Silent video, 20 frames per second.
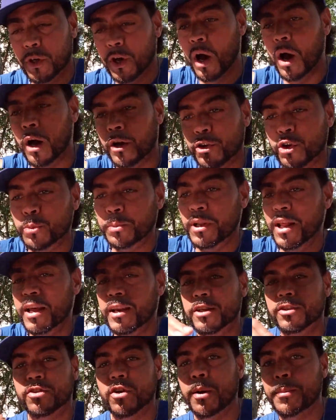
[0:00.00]

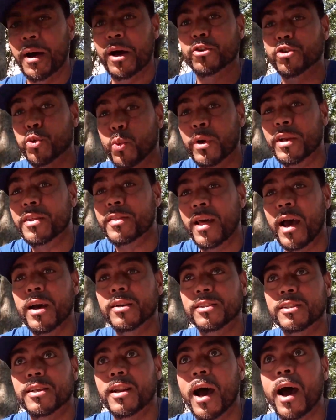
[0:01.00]
accumulating to about
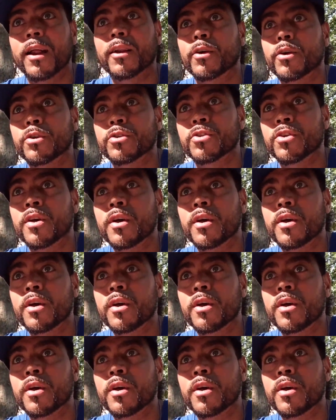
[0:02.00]
$20,000,